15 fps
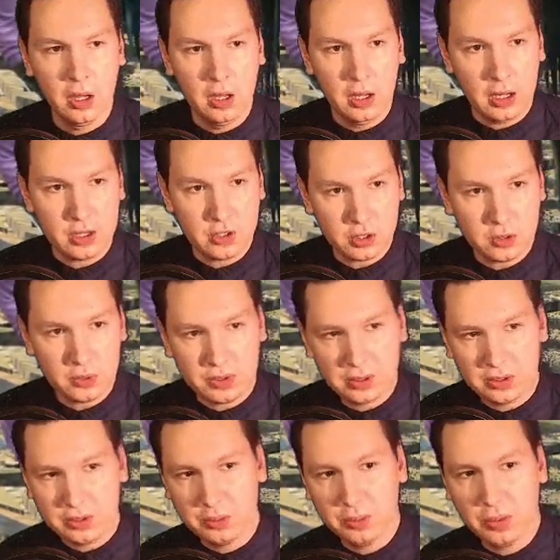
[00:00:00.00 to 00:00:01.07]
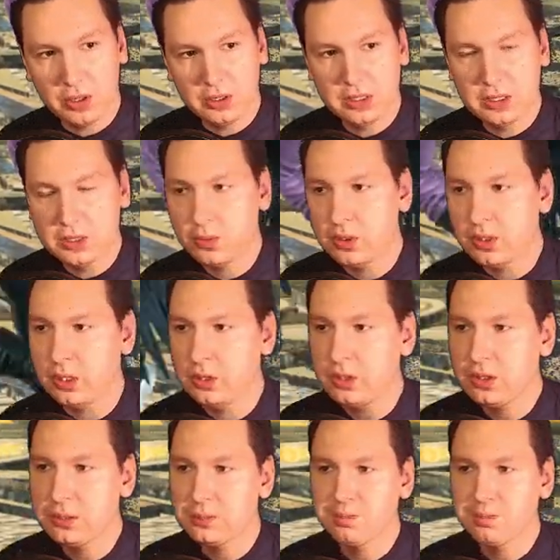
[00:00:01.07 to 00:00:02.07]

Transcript: I just wanted to point this one out,